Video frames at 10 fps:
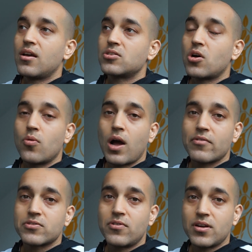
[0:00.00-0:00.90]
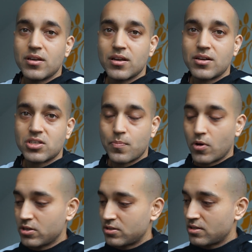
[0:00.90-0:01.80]
So I was very
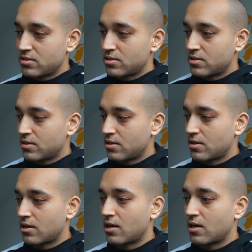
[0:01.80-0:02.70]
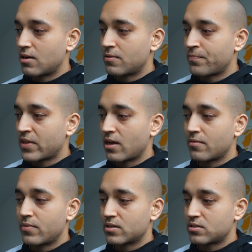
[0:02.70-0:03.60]
disappointed,
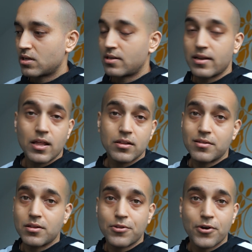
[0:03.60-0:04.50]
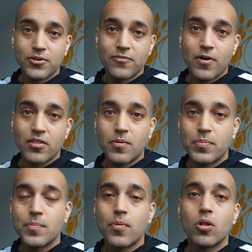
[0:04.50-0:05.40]
but then I thought of other
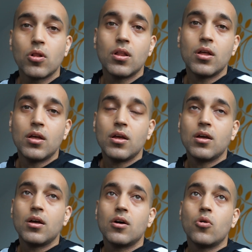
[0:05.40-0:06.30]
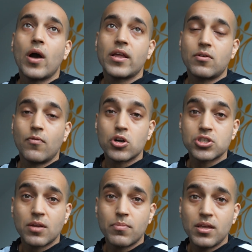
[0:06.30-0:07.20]
people who had it
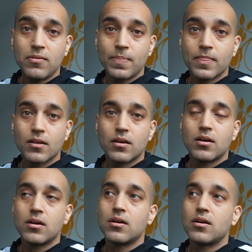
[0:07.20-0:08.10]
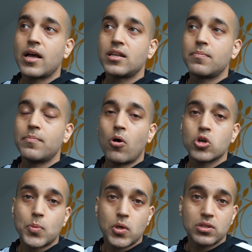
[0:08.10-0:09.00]
worse than me at the
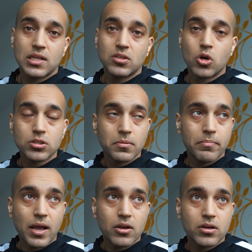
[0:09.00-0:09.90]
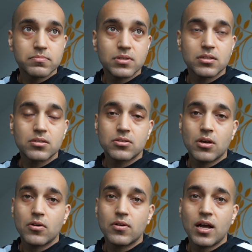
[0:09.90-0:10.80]
hospital that got bankrupted.
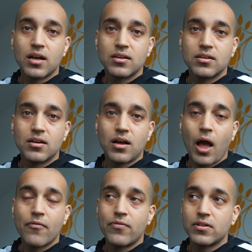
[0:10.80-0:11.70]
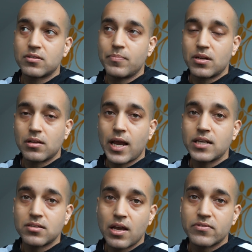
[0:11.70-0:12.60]
So I felt a bit
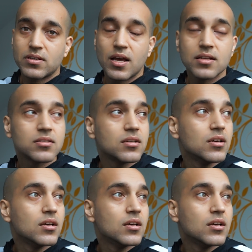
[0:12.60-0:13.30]
light after that.